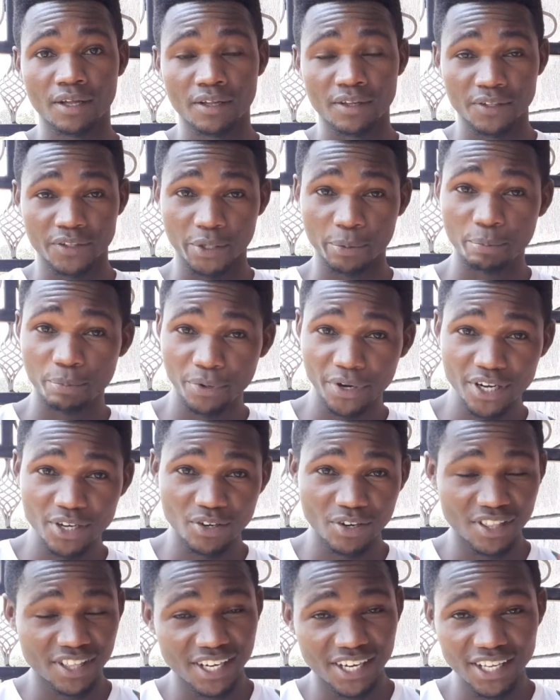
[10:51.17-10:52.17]
the brain
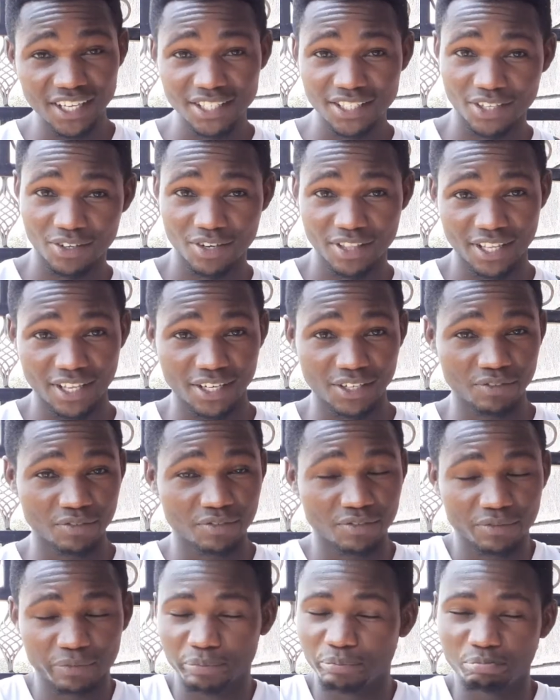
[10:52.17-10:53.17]
or the nature,
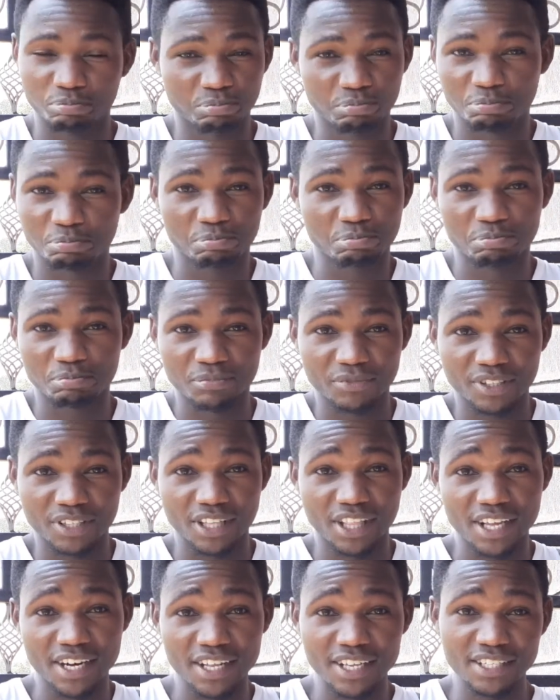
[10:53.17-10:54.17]

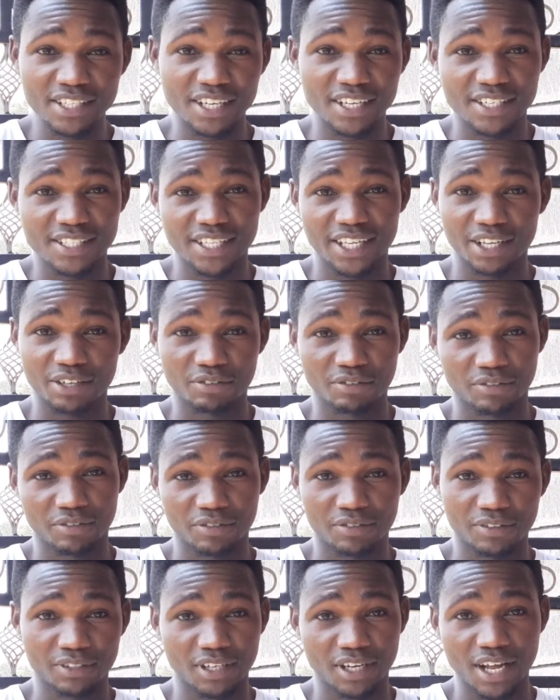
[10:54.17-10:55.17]
the nature itself
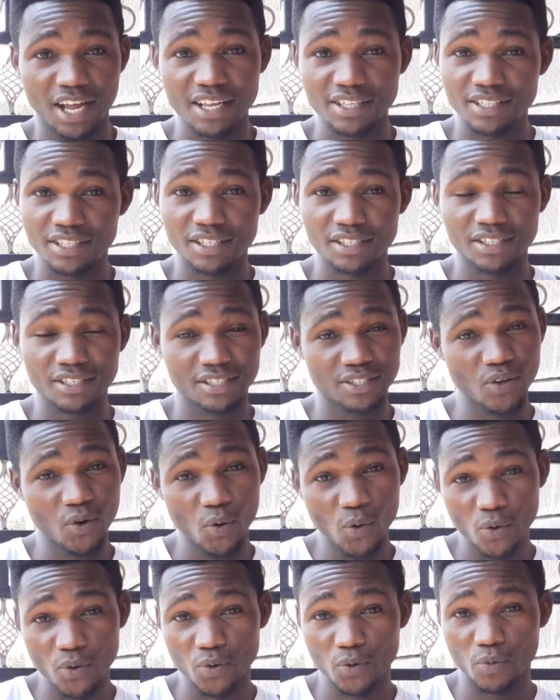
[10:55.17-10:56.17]
has its
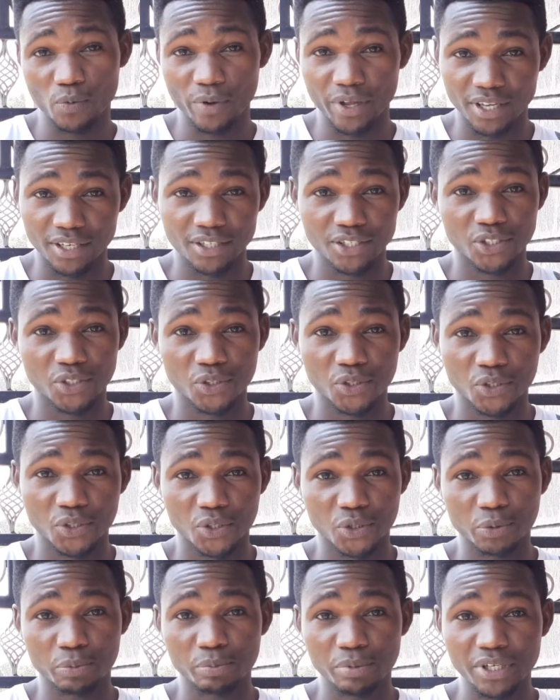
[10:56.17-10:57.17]
own way
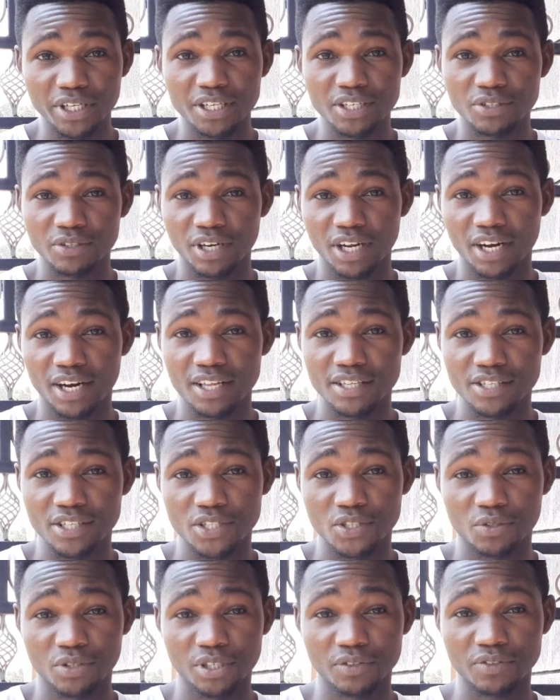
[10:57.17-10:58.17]
to bring into realization
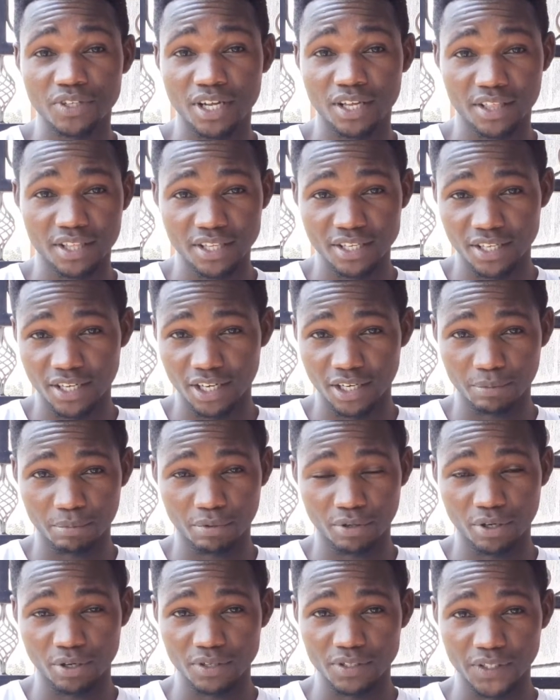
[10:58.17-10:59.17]
whatever you are thinking
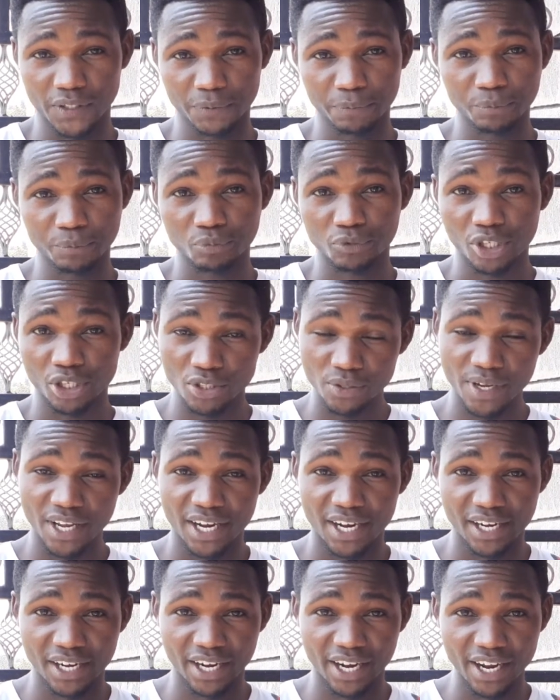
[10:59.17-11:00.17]
upon. So I
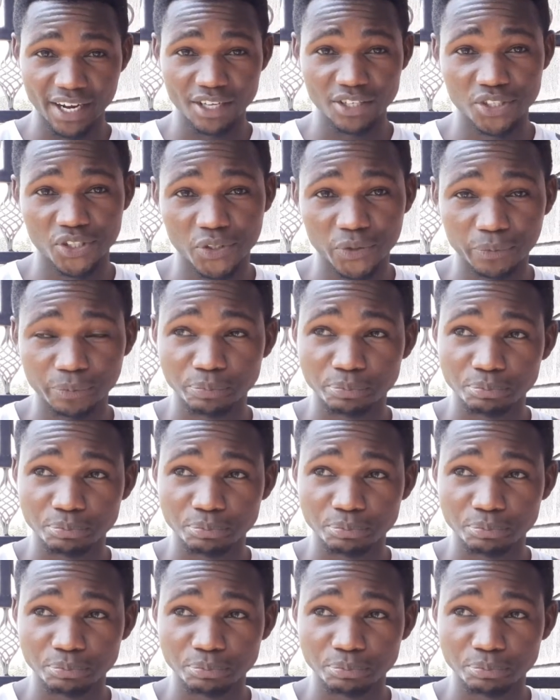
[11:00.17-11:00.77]
can encourage you,